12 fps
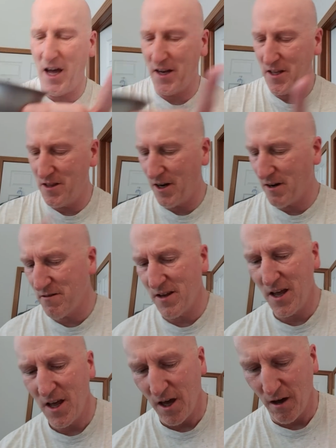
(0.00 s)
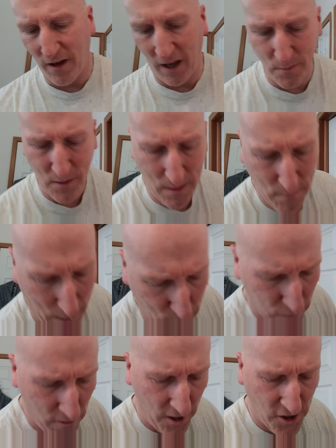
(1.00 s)
got in there. Okay, let me get my
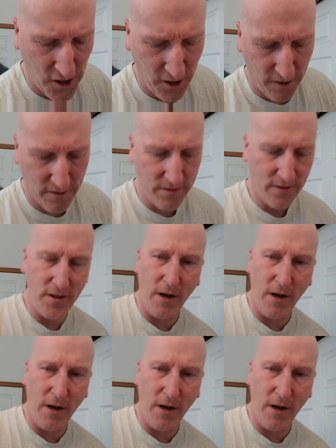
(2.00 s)
brush here.